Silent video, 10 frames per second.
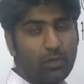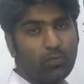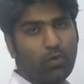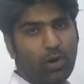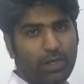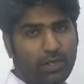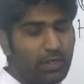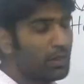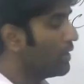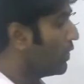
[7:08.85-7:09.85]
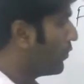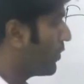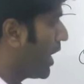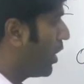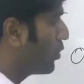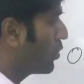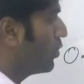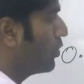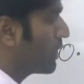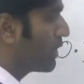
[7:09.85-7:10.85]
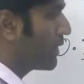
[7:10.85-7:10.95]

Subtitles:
point, we have to